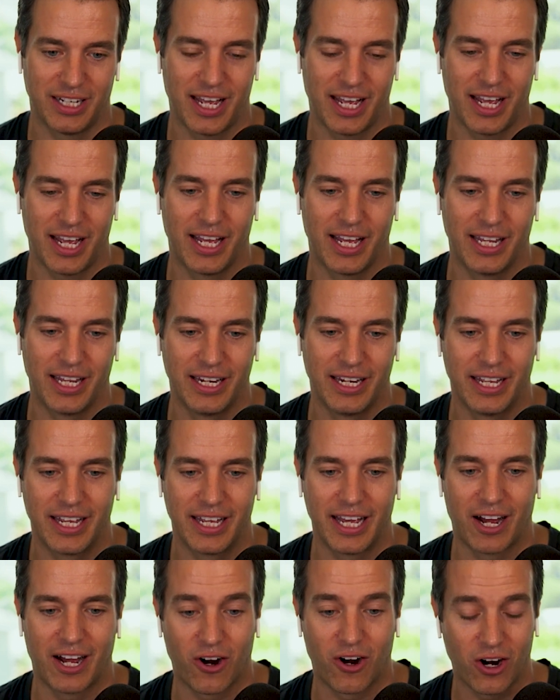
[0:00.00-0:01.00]
And
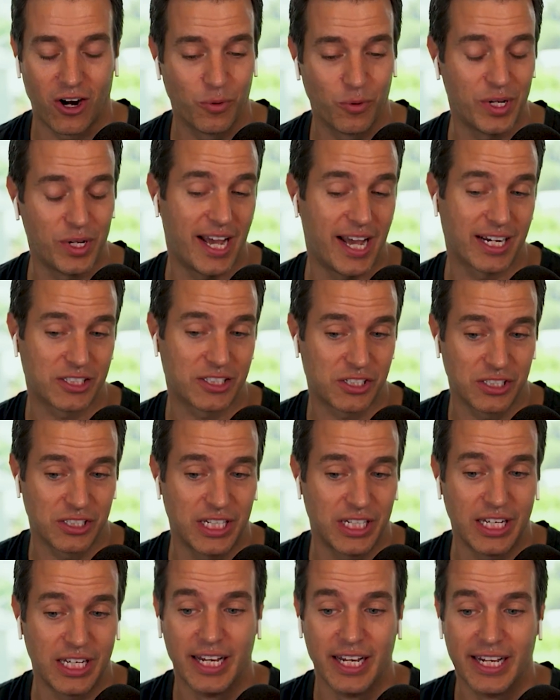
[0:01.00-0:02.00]
are we
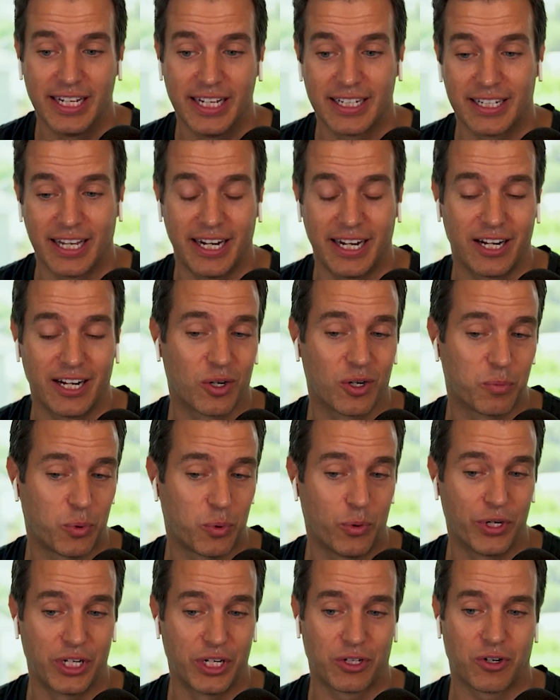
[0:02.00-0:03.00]
actually getting our
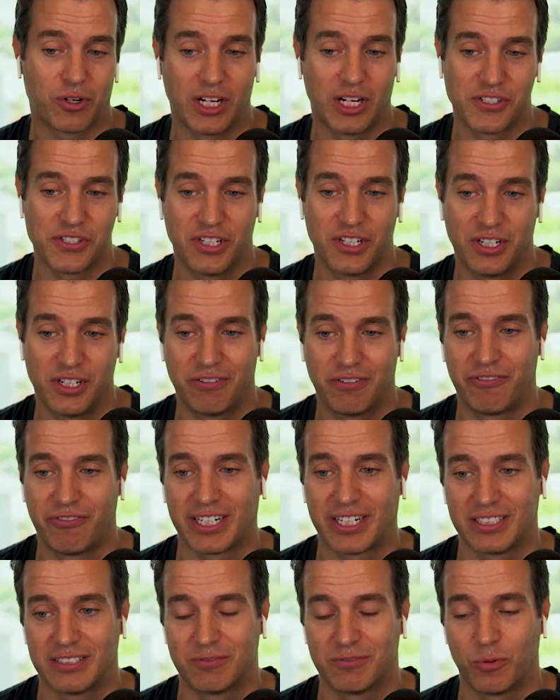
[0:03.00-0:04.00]
point across in an
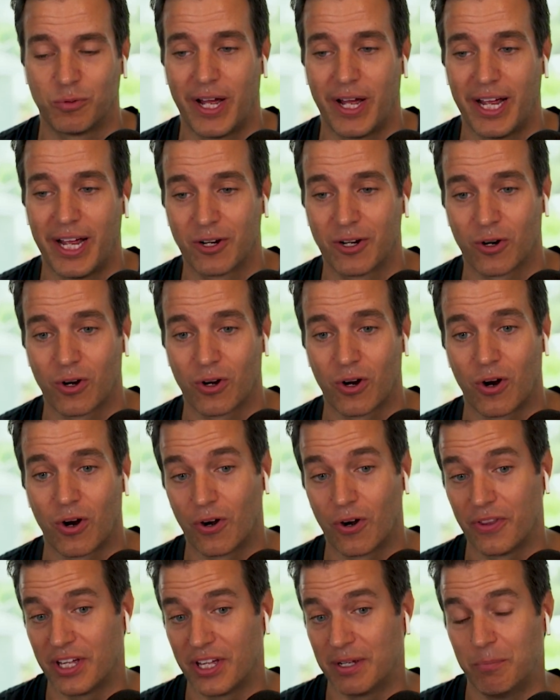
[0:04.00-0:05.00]
effective way, or
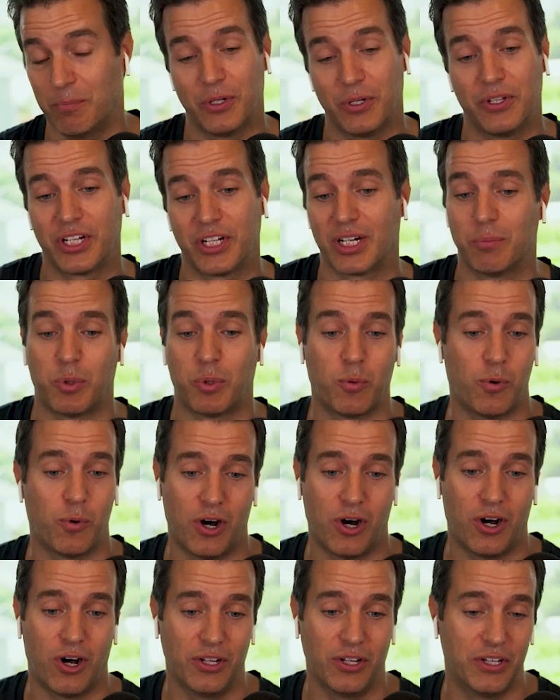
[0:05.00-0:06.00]
are they building up a
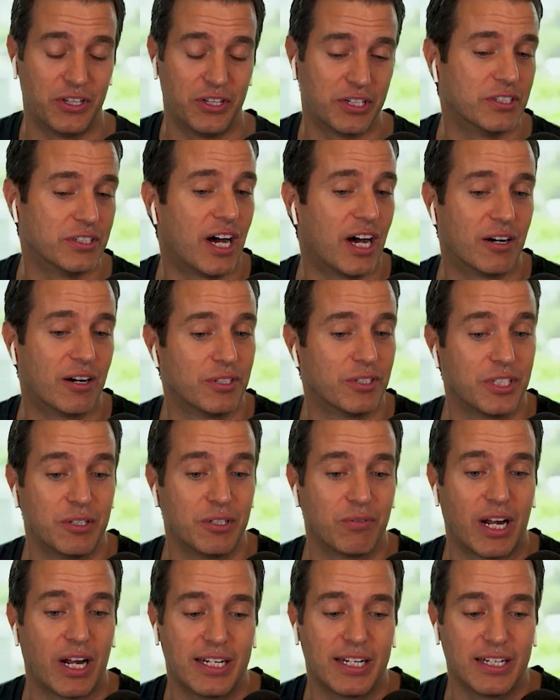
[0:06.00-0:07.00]
wall and they're not
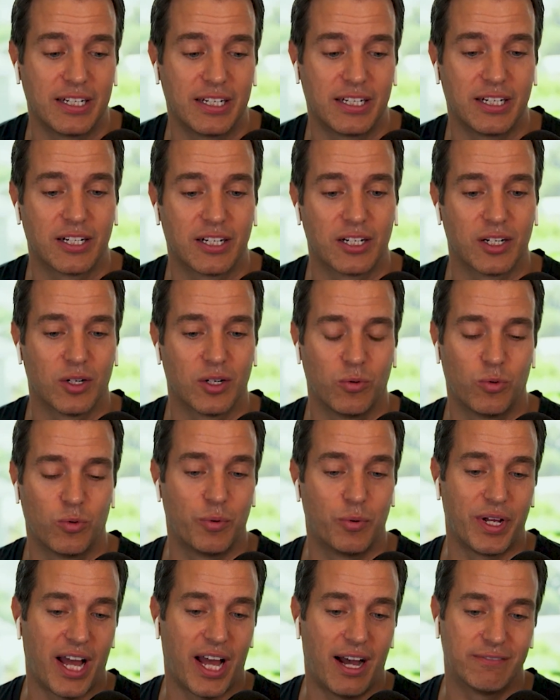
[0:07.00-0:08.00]
really ready to hear
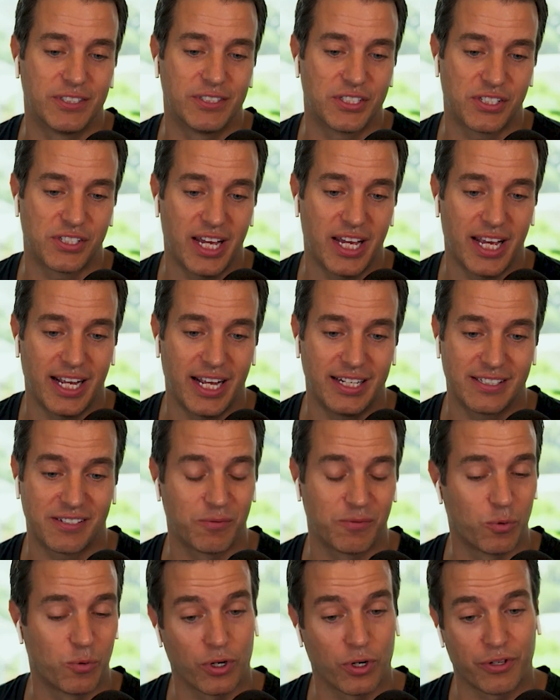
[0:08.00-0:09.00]
what we have to say
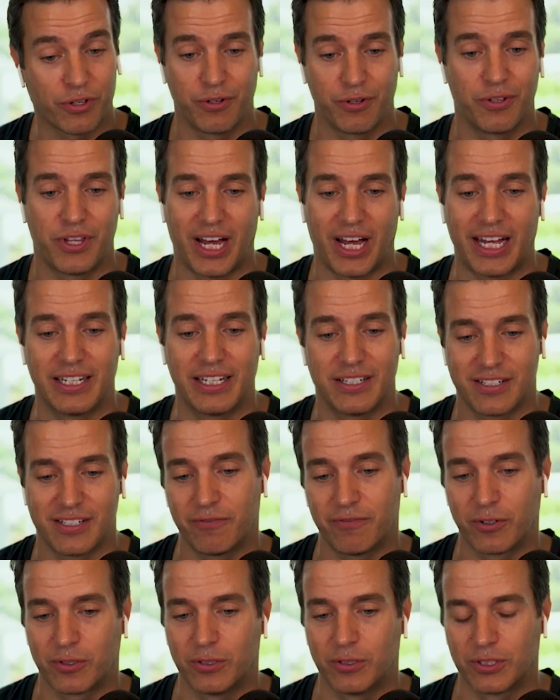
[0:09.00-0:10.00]
to work through that
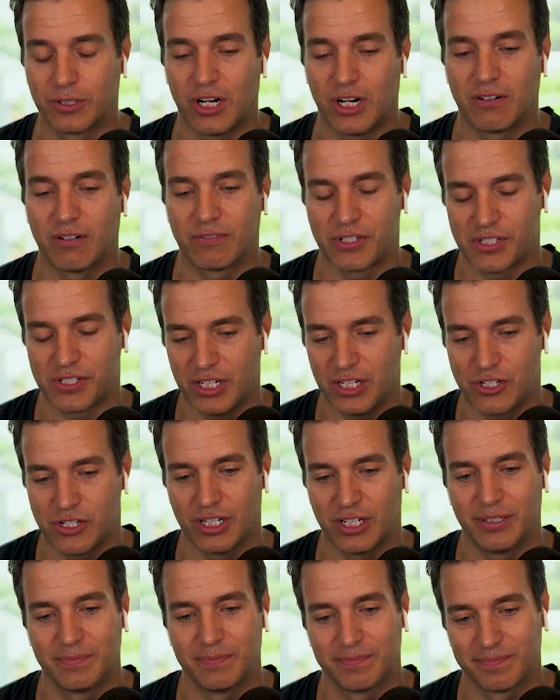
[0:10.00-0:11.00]
difficult
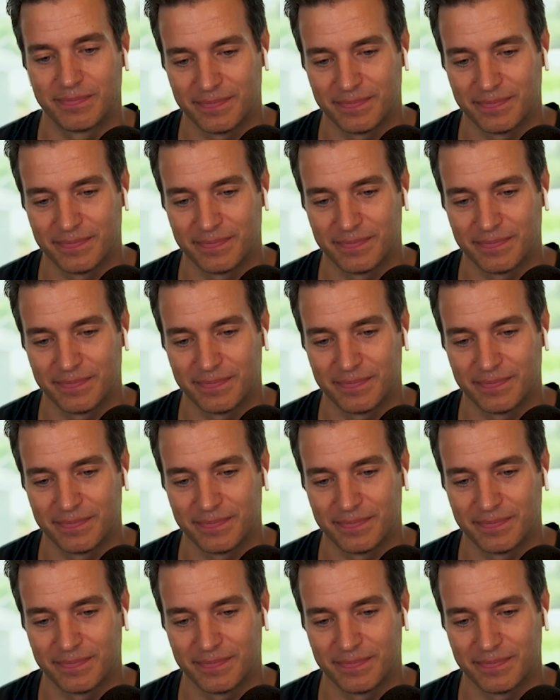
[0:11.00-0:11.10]
conversation?